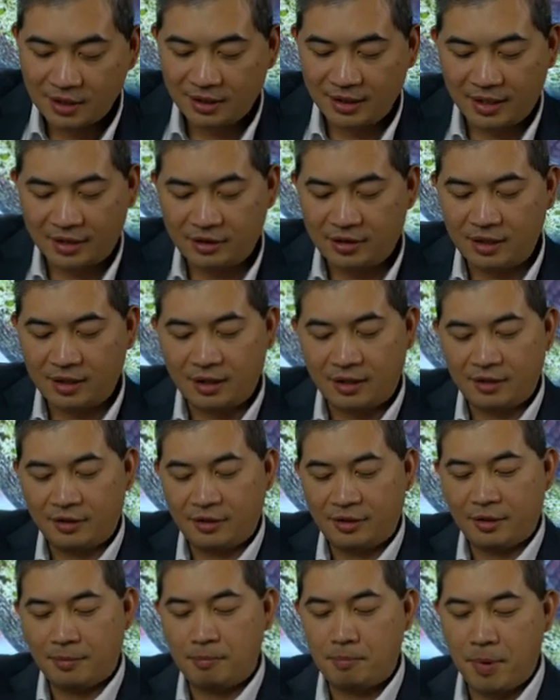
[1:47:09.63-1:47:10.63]
like the
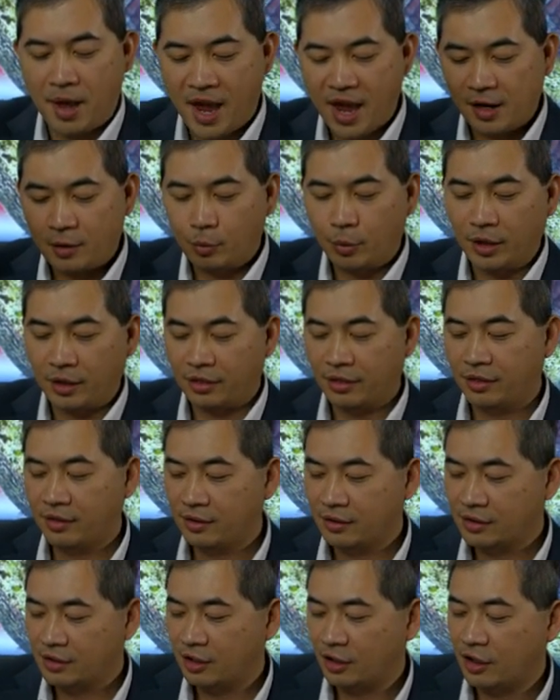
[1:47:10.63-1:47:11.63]
the bandwidth
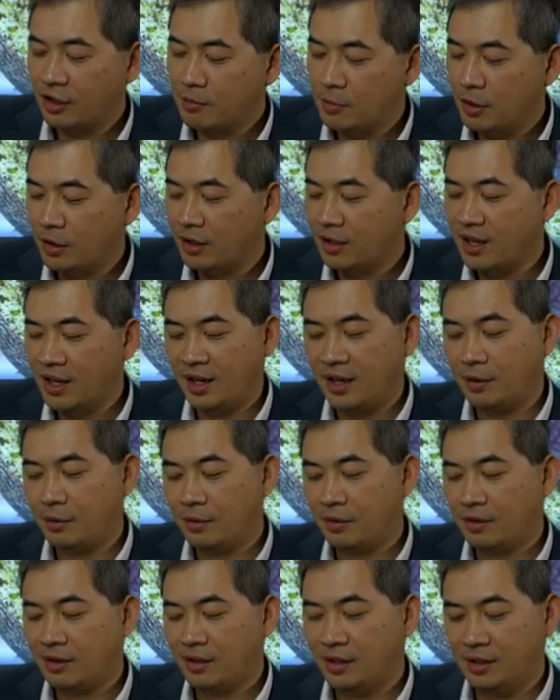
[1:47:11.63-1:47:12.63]
to communicate
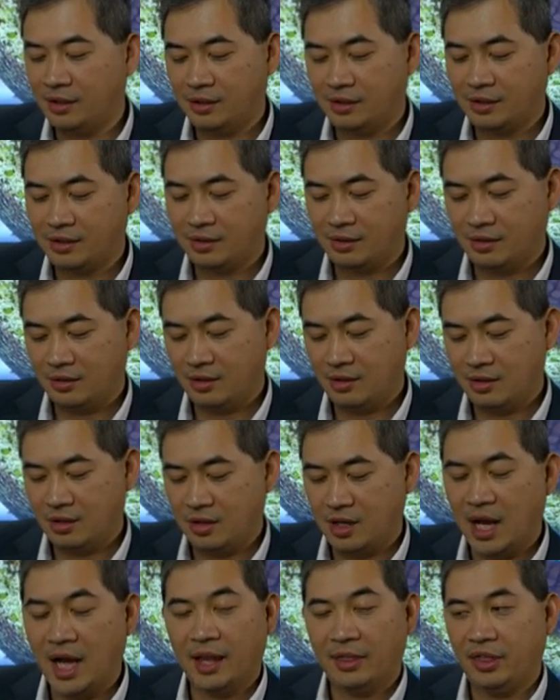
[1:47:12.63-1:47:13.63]
is
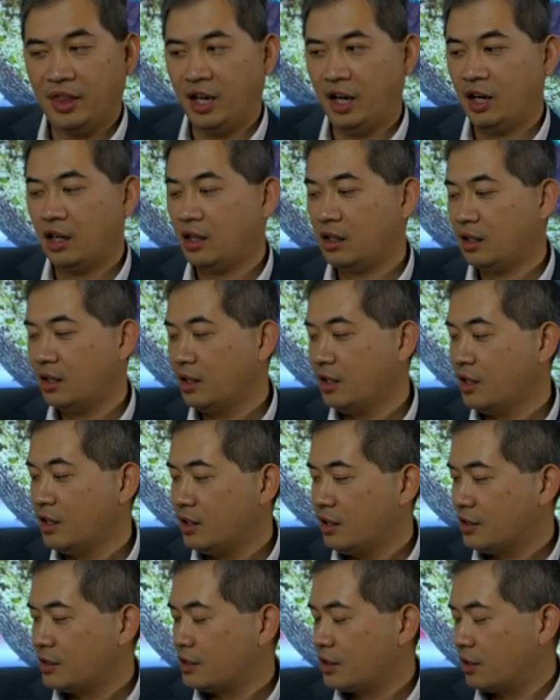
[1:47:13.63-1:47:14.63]
not there
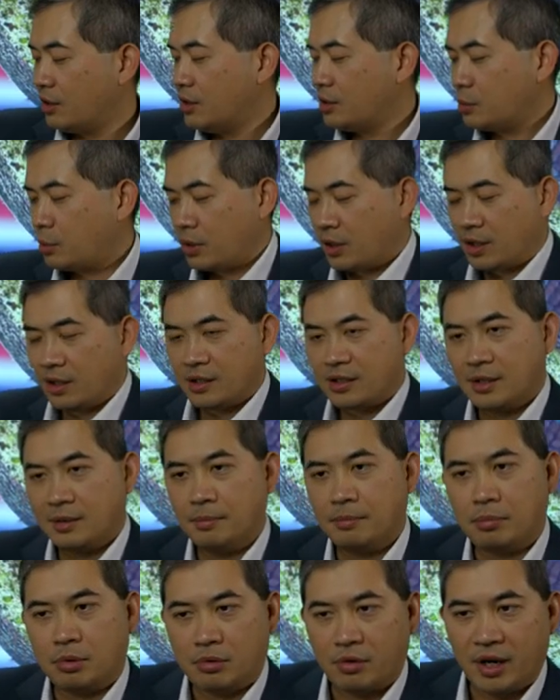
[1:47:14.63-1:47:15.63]
so he's working on
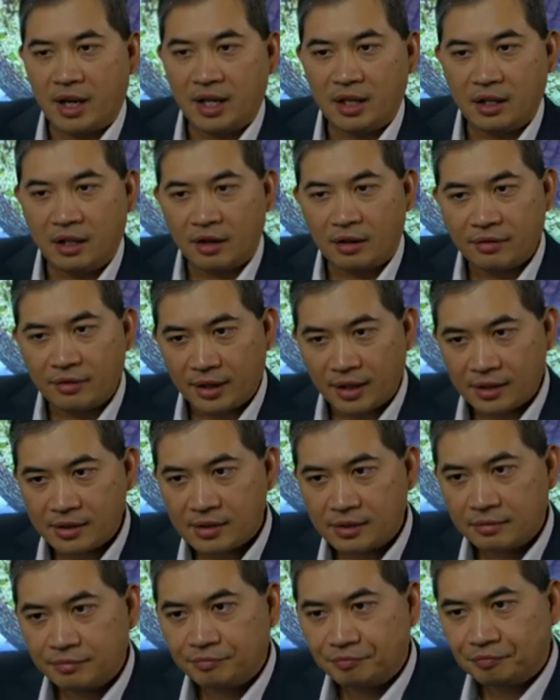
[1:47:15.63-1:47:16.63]
some brain
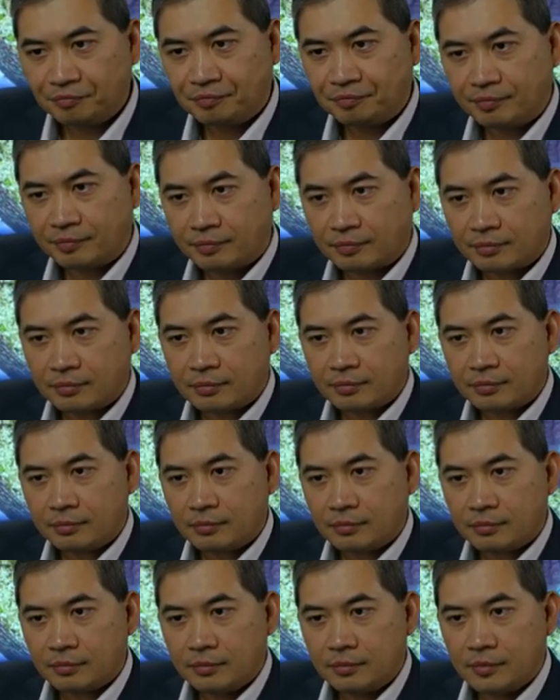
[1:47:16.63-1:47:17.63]
interface
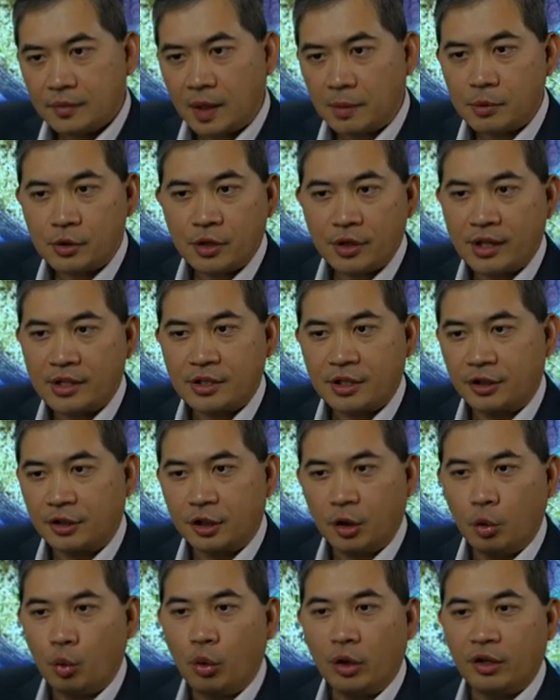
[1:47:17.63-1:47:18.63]
i'm sure that's going to
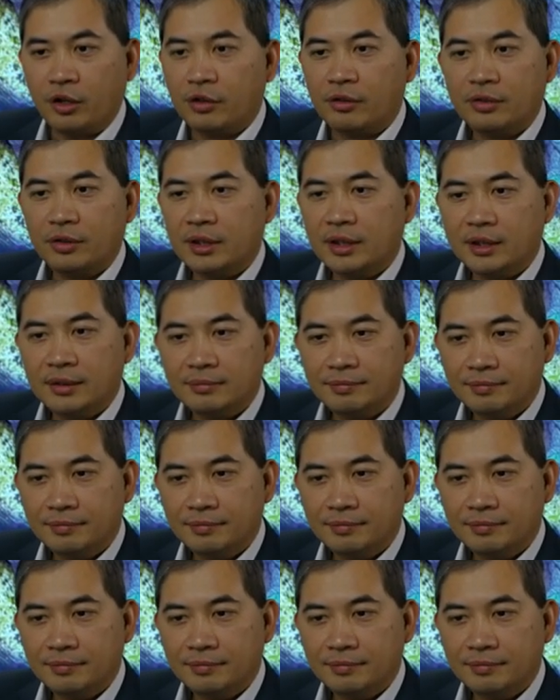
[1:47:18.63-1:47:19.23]
go wonderfully